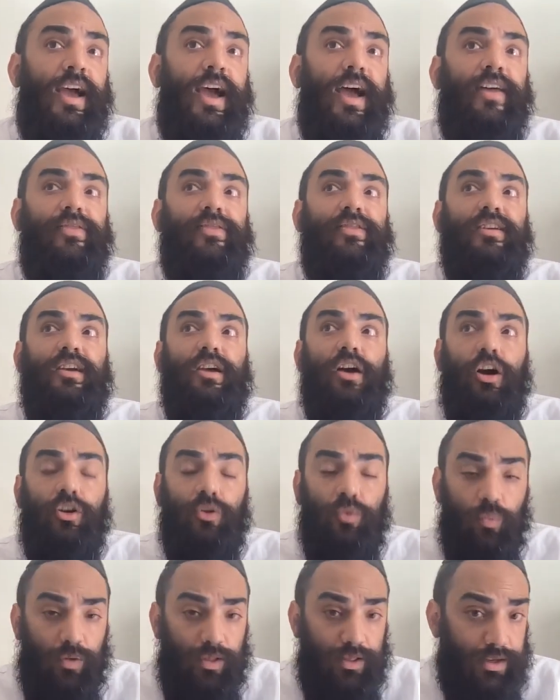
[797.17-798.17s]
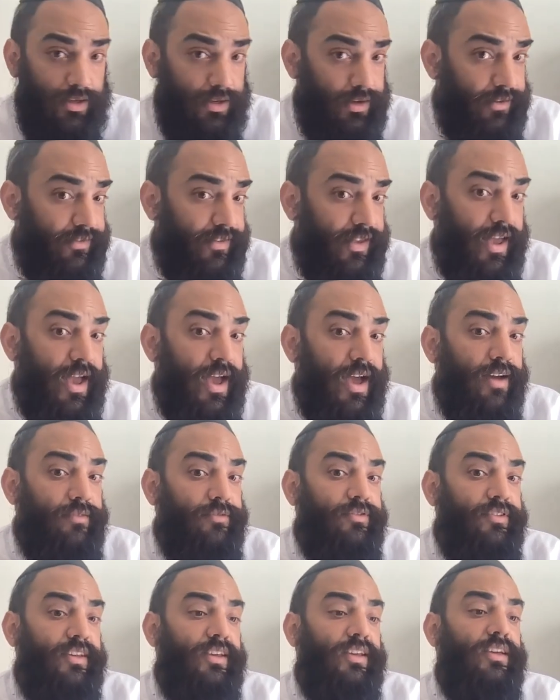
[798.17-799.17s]
and the unwillingness I
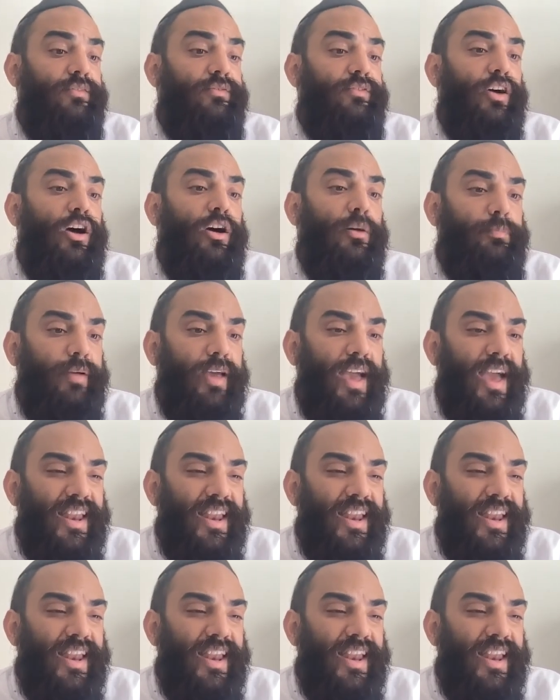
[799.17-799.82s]
have to give up